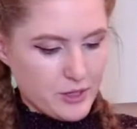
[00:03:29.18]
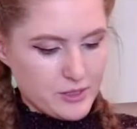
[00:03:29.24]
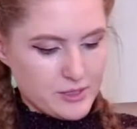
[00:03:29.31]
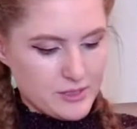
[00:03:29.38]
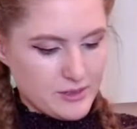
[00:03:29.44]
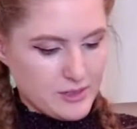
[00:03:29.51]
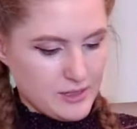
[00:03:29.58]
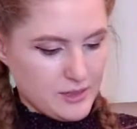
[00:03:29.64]

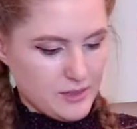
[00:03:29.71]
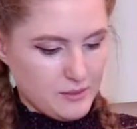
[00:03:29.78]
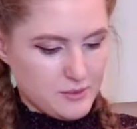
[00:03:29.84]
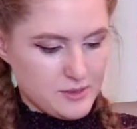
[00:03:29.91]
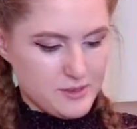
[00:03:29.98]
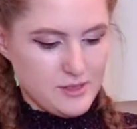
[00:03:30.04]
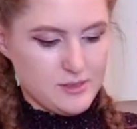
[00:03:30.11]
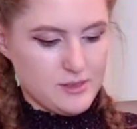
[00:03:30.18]
currently
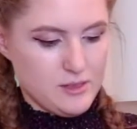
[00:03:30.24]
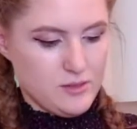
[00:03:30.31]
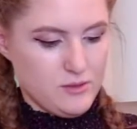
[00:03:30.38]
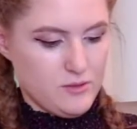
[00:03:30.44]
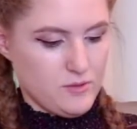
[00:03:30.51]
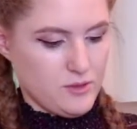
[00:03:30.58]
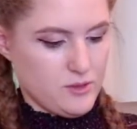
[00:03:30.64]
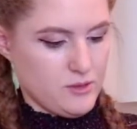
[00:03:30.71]
obsessing
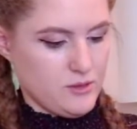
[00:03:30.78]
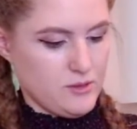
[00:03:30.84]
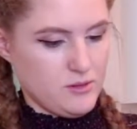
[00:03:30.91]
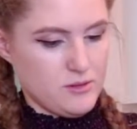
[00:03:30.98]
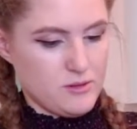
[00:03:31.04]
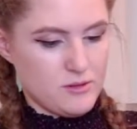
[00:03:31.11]
over